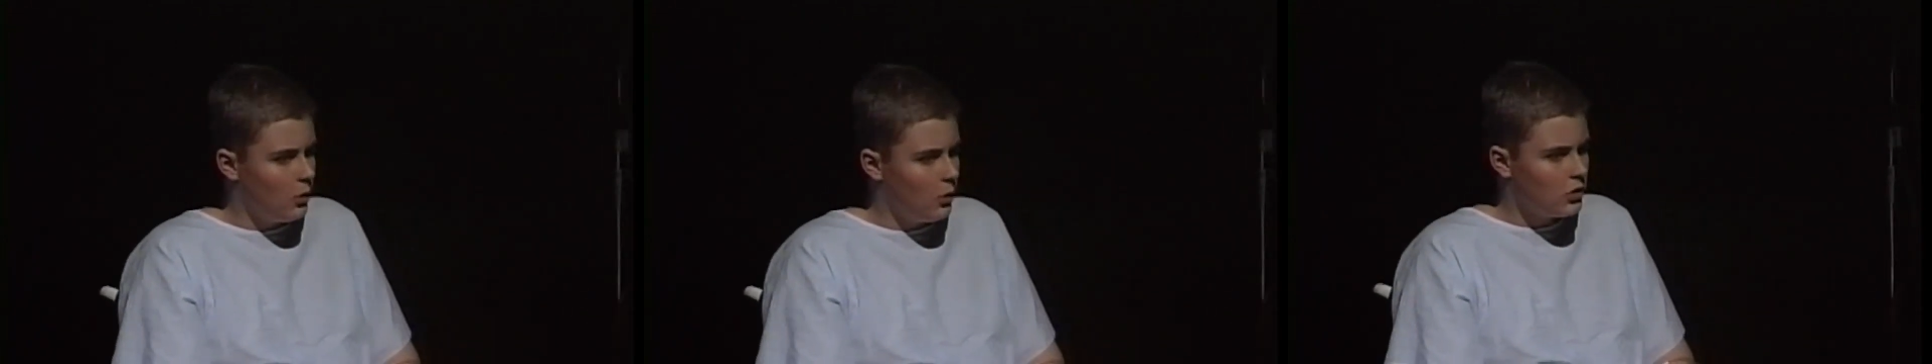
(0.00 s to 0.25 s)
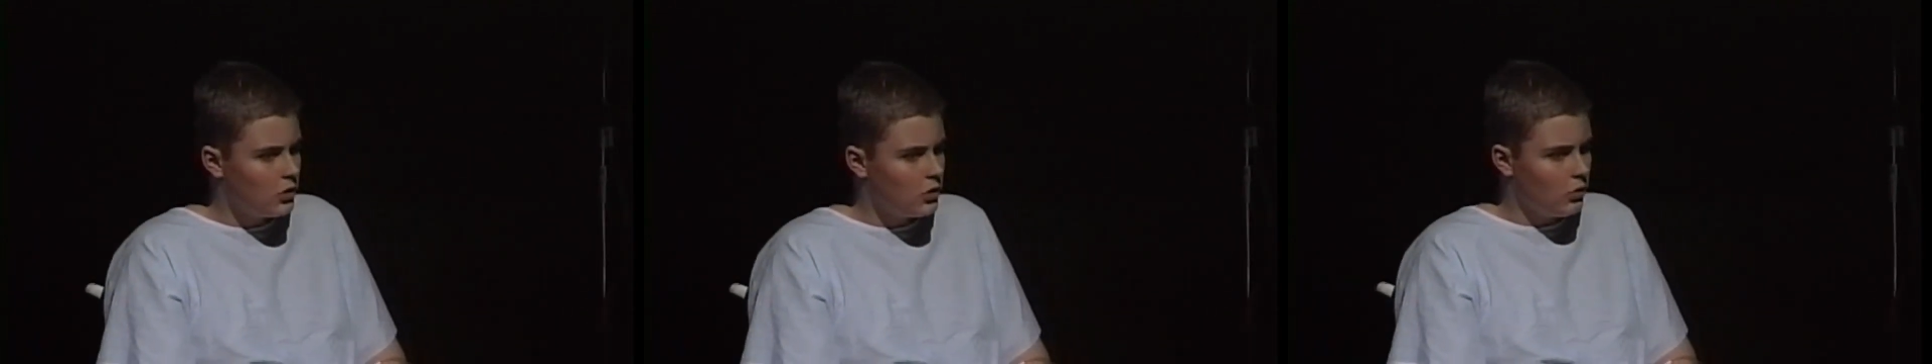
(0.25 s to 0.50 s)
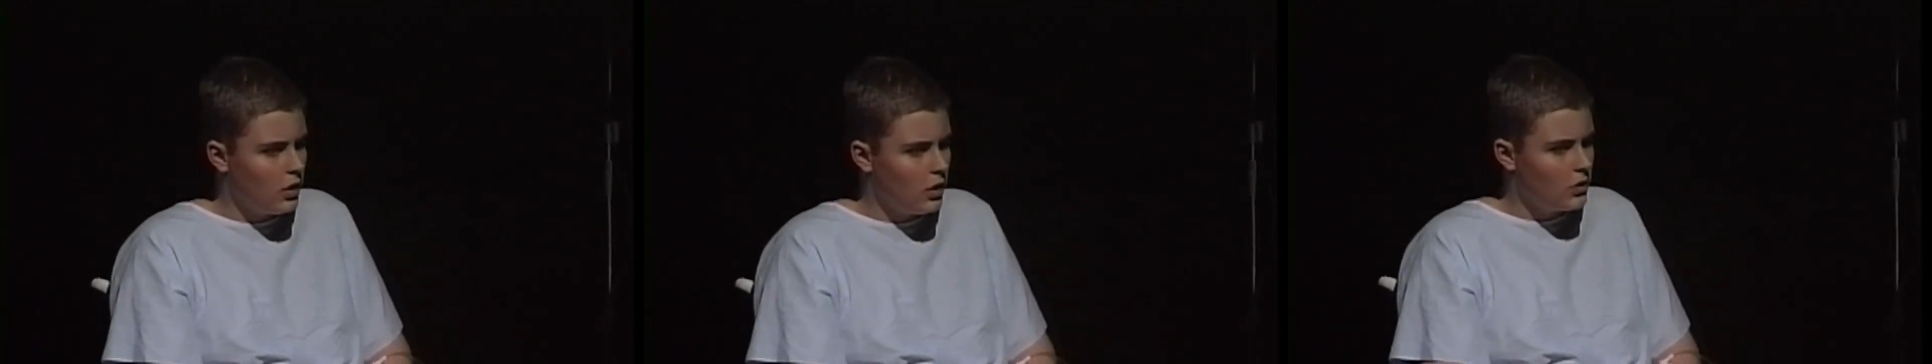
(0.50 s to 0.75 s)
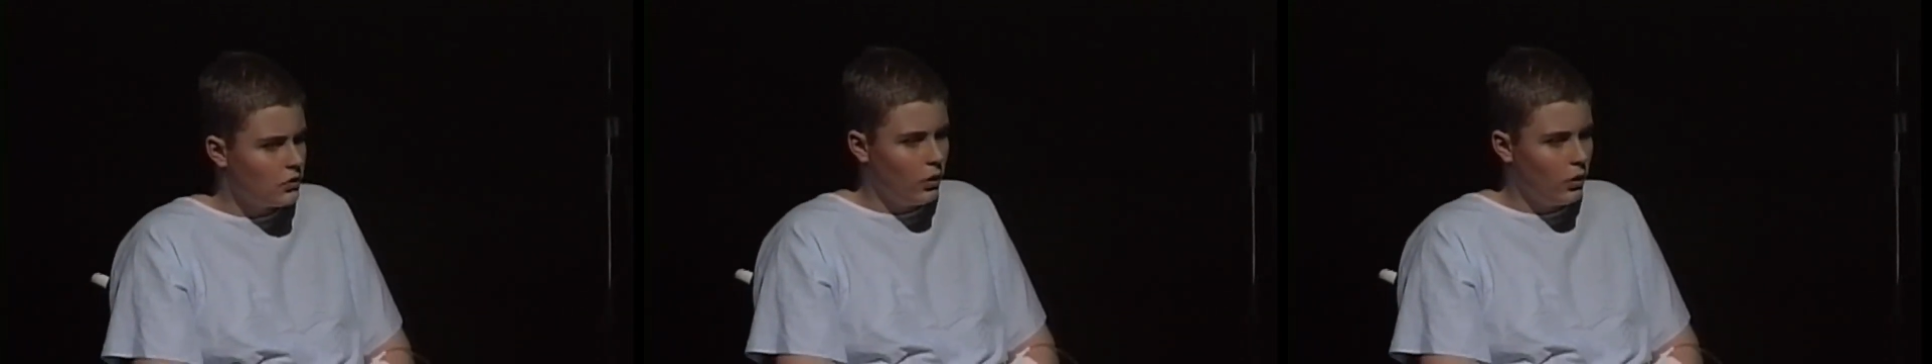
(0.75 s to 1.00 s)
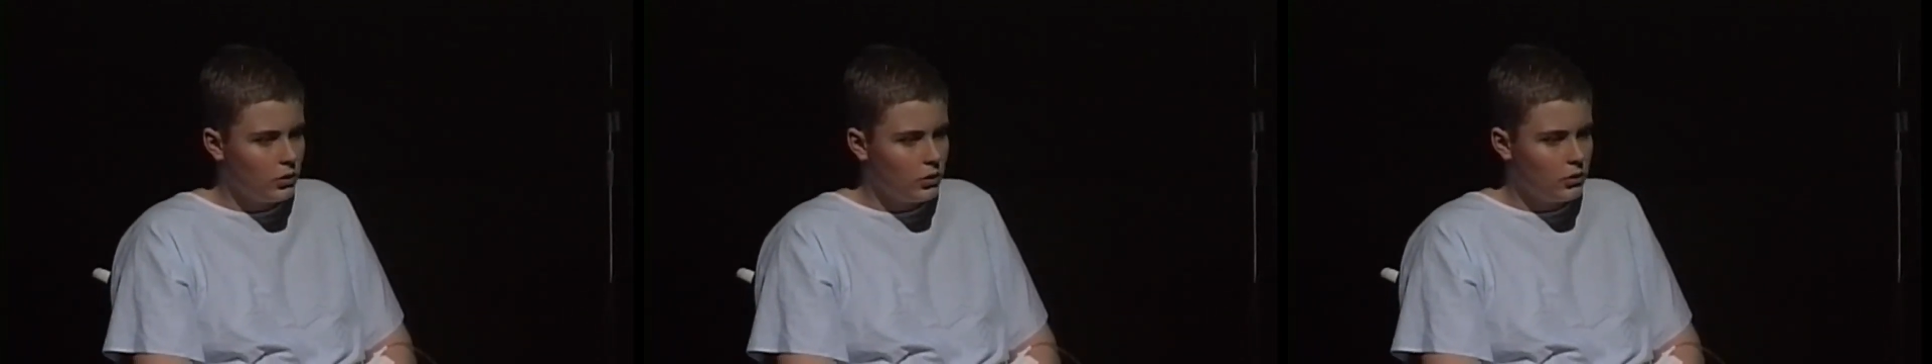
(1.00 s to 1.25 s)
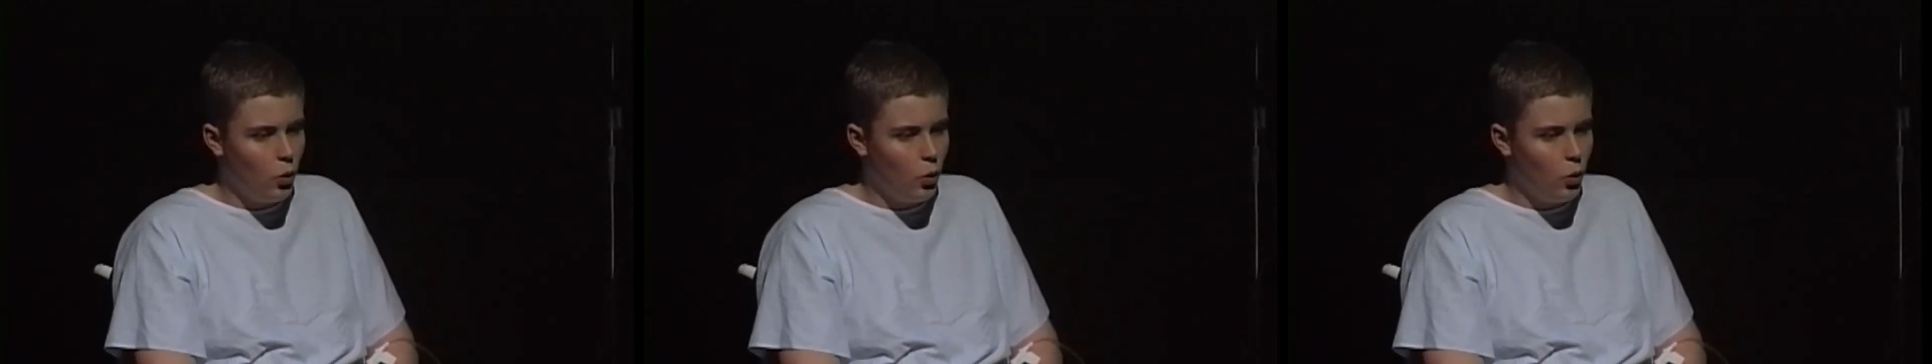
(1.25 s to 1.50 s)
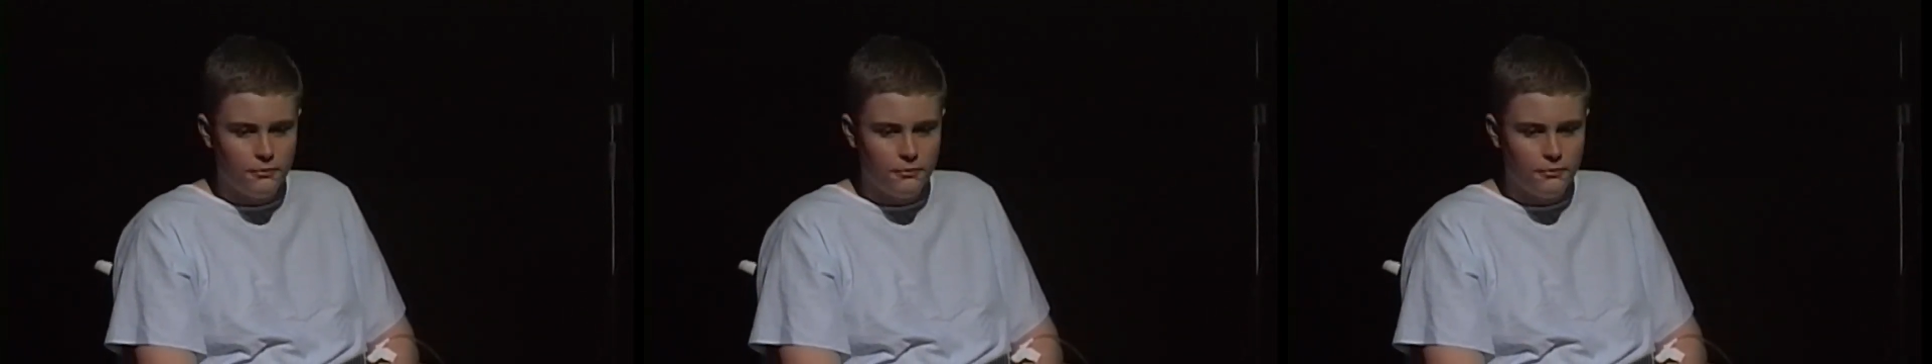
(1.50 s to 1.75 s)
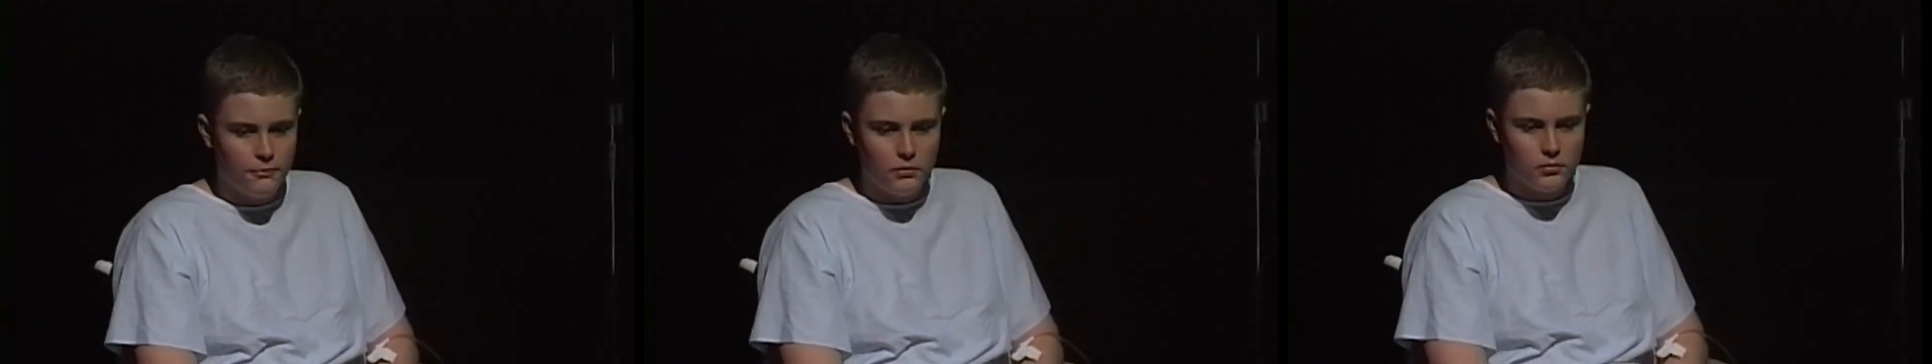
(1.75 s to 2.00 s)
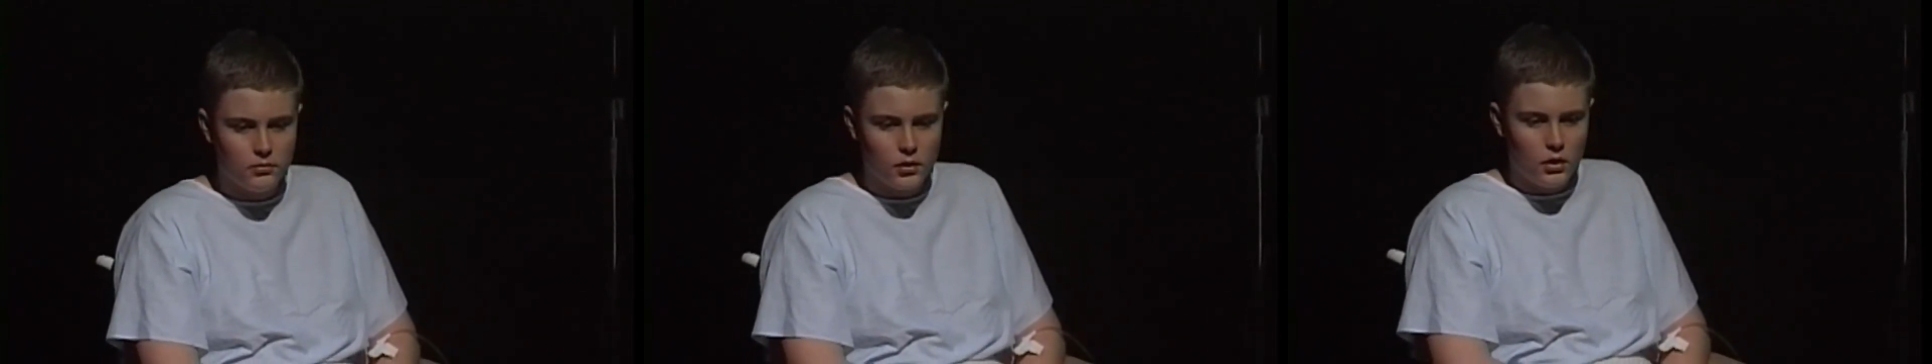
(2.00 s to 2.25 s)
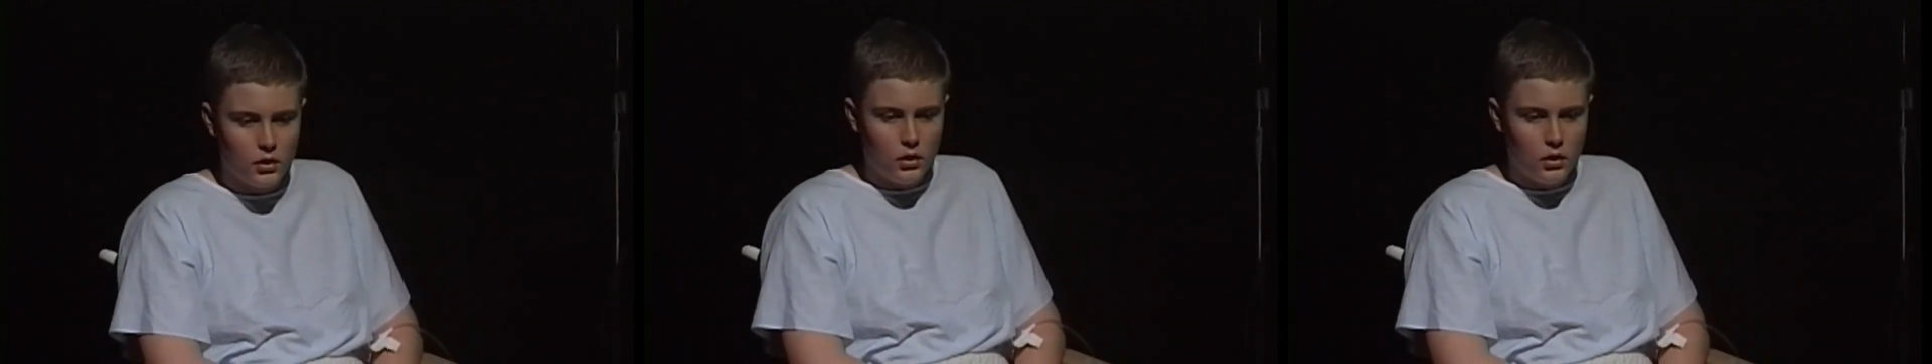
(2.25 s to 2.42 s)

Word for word: focused on those vital to the war effort.